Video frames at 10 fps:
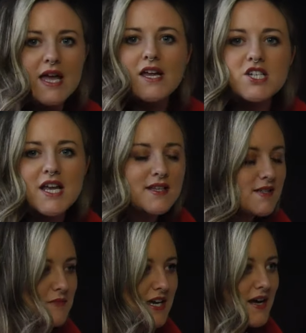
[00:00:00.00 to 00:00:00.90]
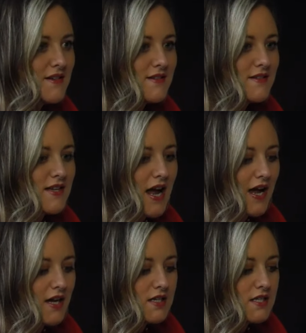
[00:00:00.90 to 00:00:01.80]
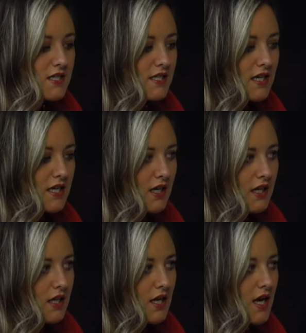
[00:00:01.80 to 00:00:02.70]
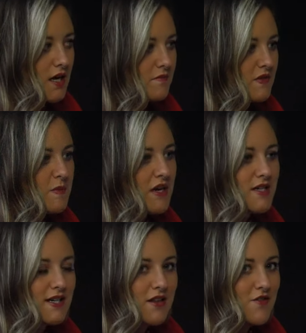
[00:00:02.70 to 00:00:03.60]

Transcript: yeah, she had some tests and spent a day at the